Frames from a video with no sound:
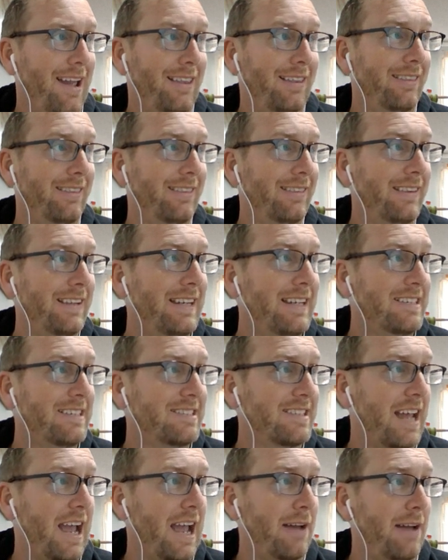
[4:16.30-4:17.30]
at
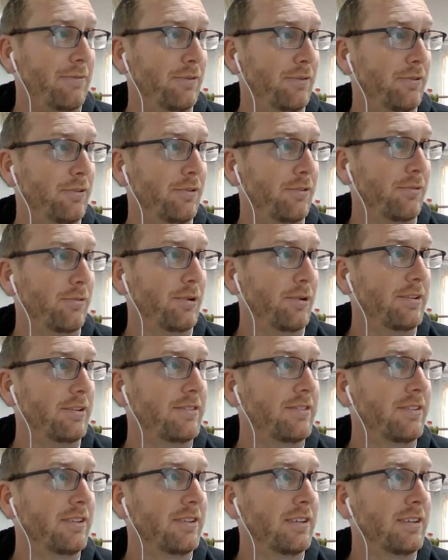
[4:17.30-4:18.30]
least half of your
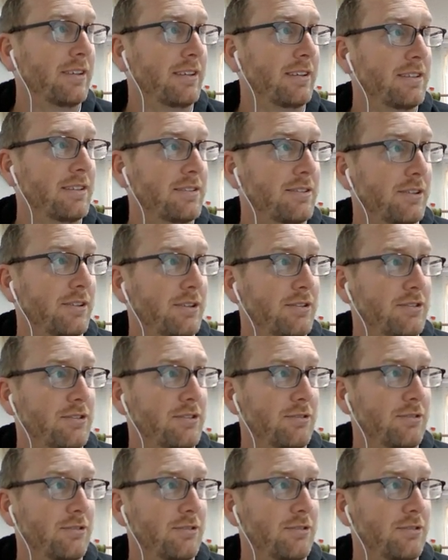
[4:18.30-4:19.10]
threes. So here's